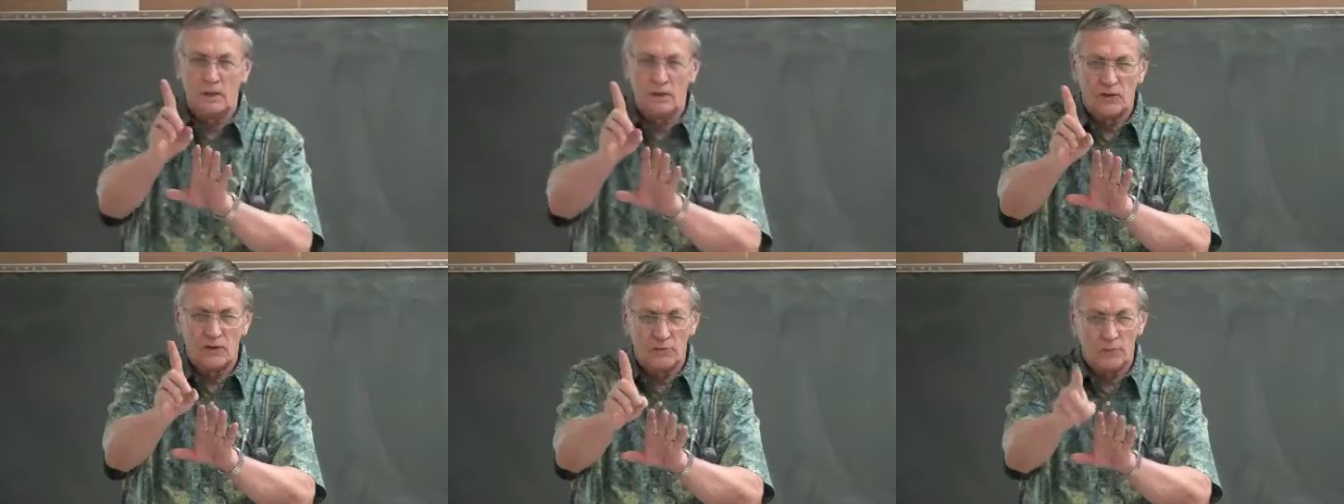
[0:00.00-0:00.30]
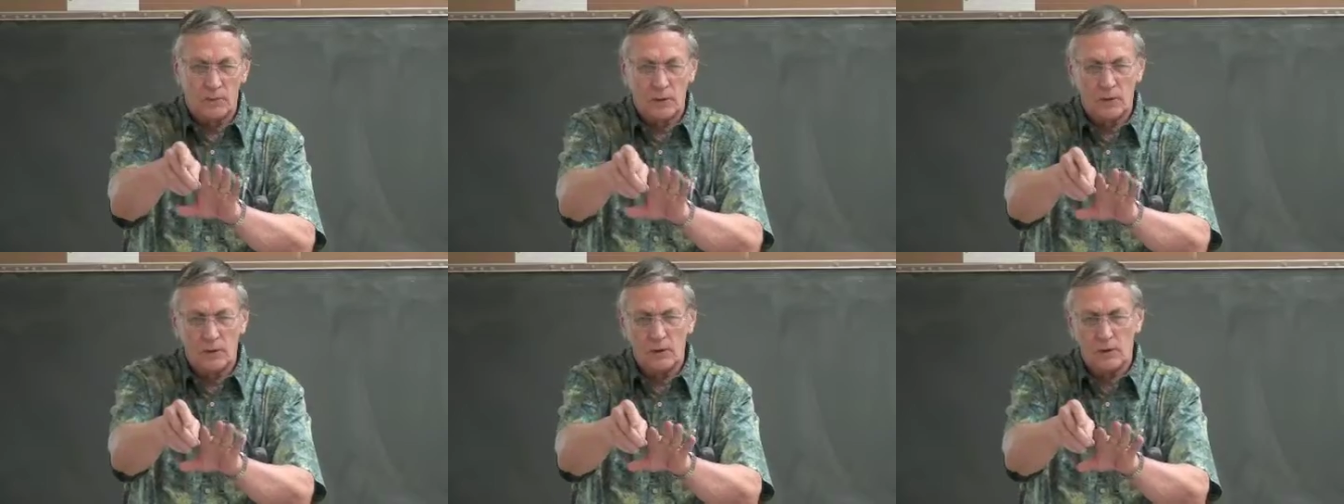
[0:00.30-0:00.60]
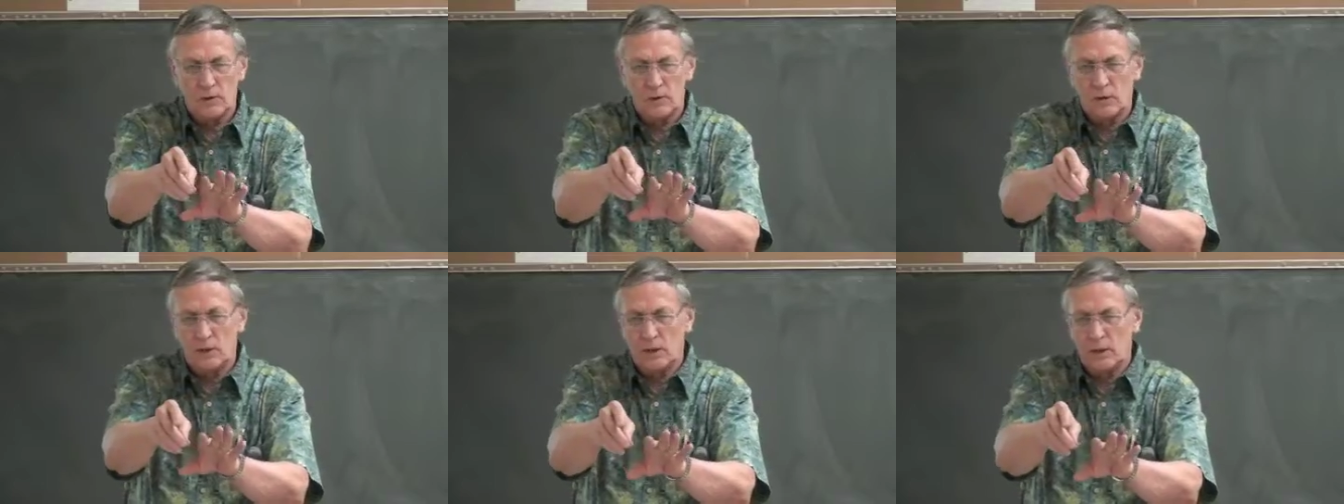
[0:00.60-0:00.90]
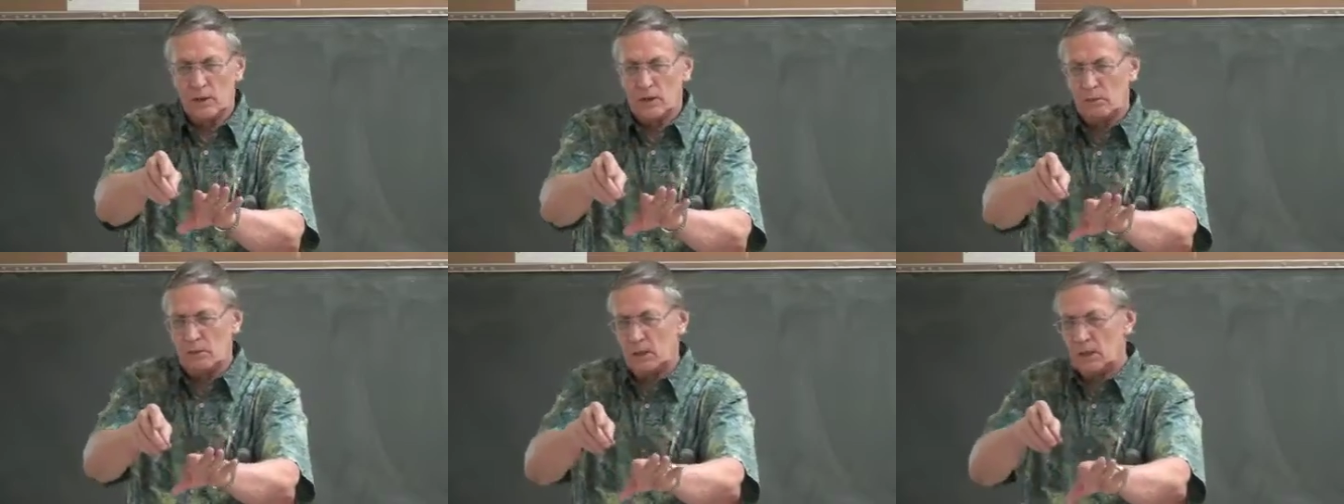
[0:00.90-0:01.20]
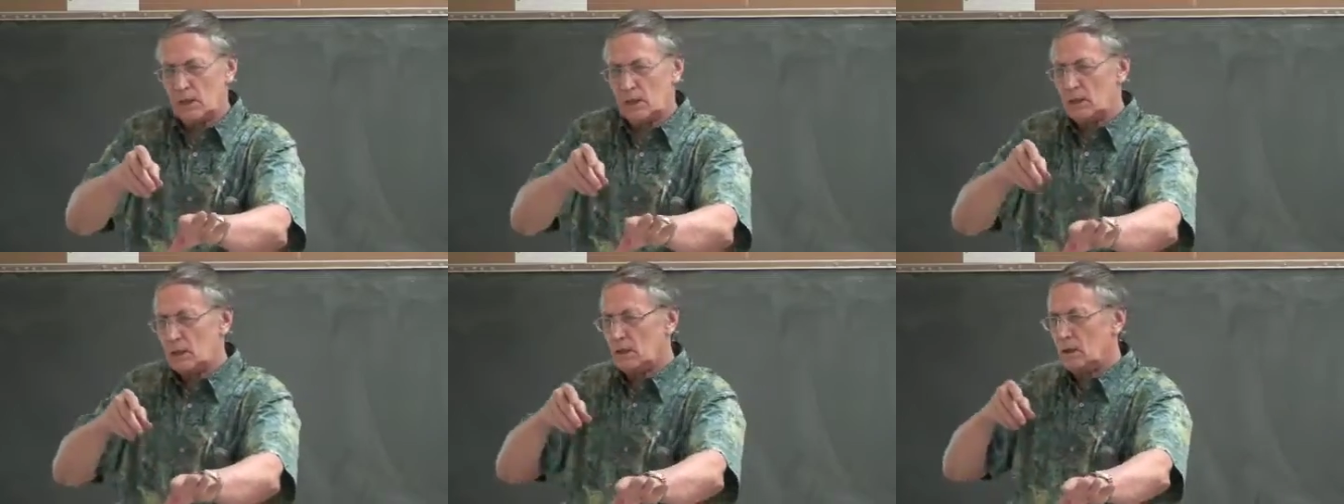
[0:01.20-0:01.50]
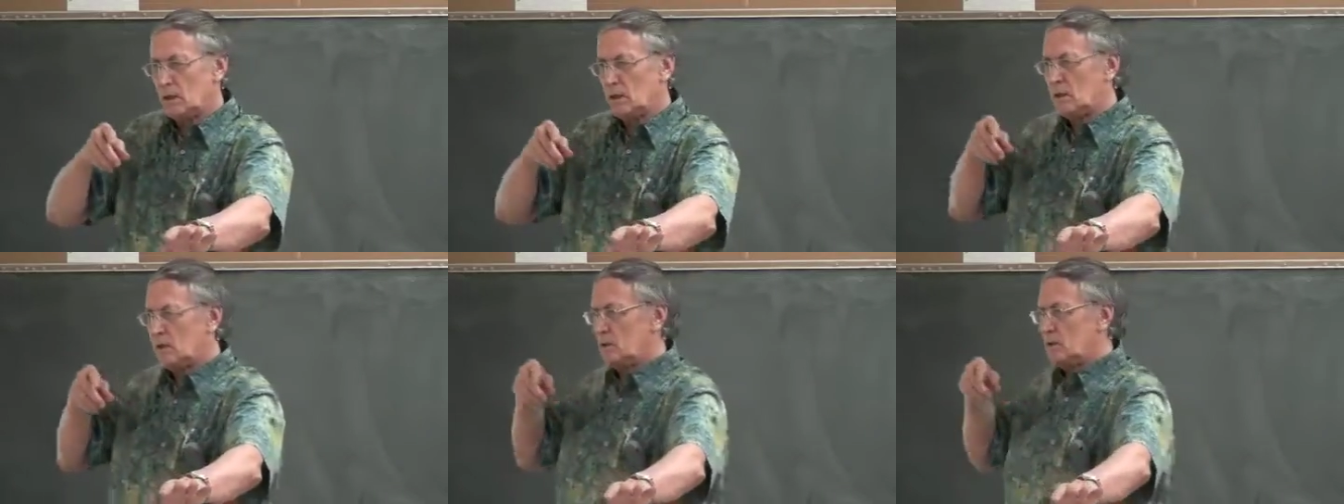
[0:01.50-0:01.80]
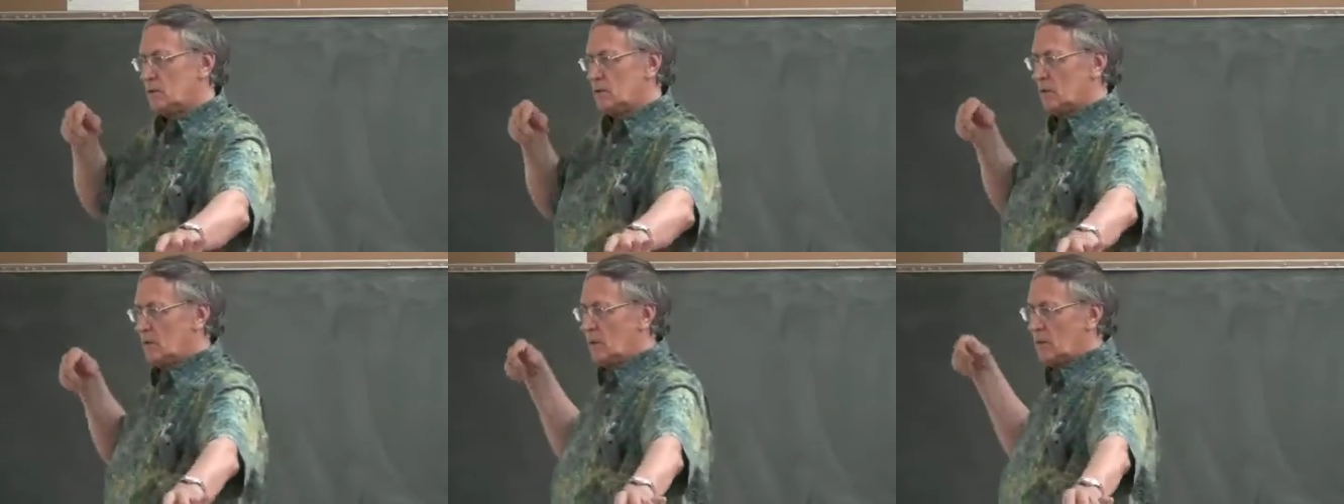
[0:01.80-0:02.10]
spiritually the money
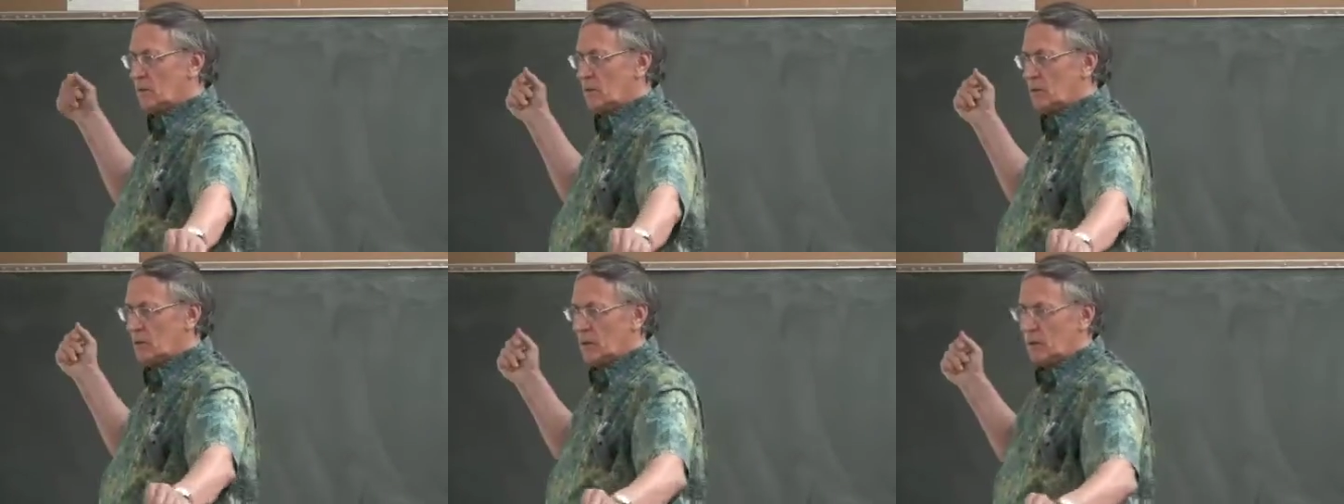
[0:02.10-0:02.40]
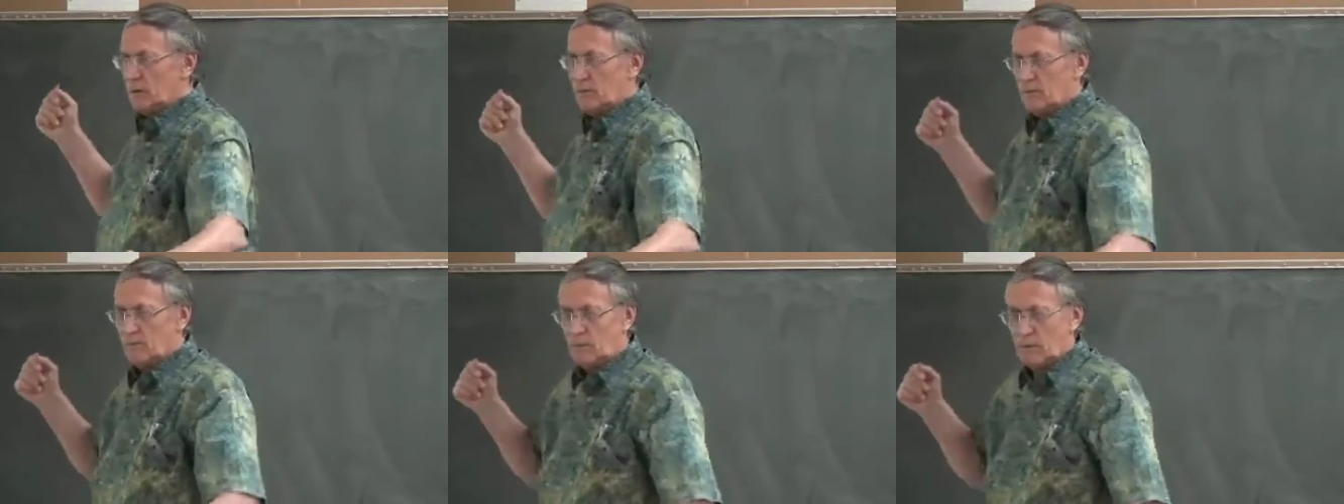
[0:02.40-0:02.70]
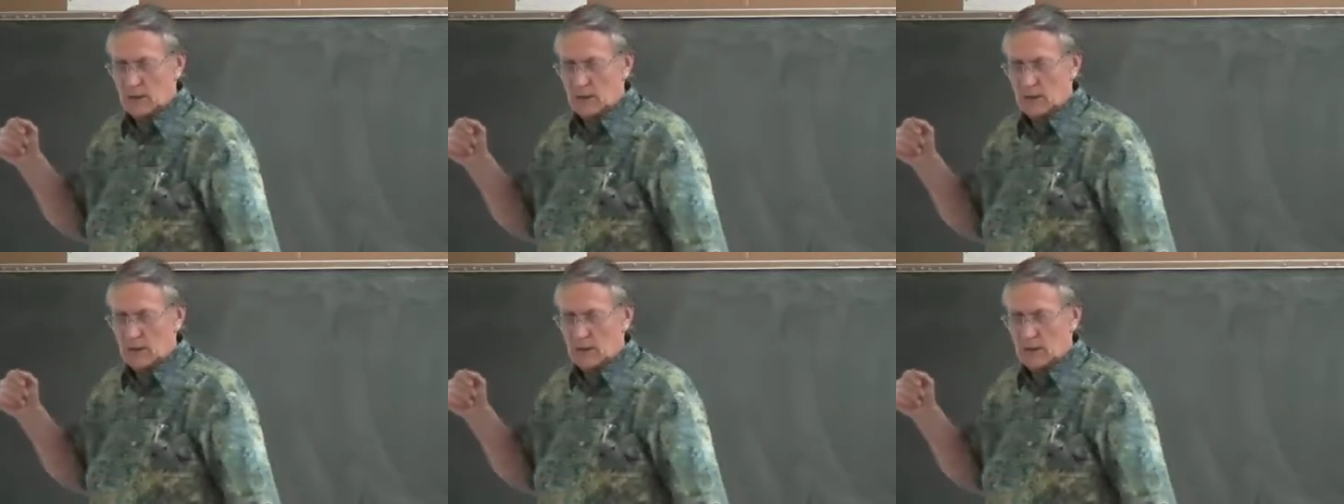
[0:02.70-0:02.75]
goes the other way.